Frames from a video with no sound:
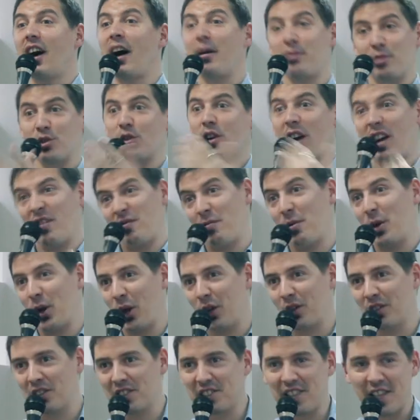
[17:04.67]
I'm sure everybody
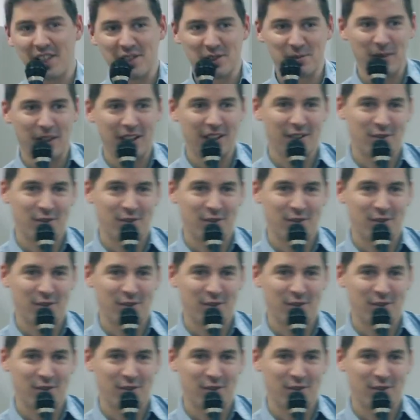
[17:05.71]
understands me,